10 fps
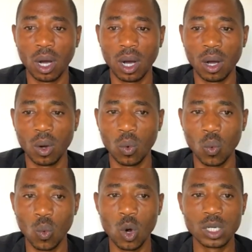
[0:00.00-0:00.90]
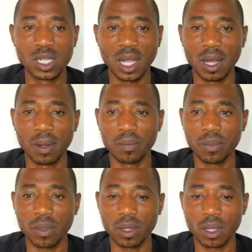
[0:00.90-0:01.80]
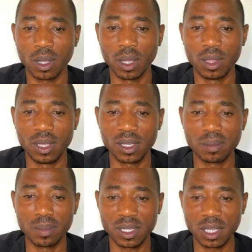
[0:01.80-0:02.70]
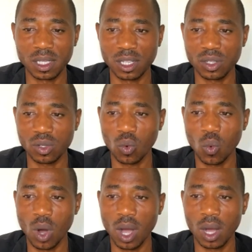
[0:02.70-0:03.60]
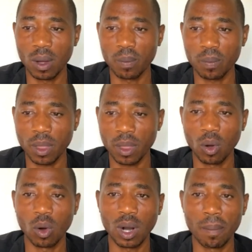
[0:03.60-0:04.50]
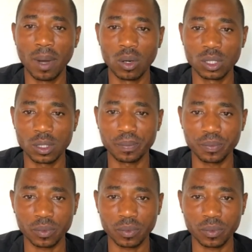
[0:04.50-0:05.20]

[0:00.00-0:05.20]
uh, what these messages were all about.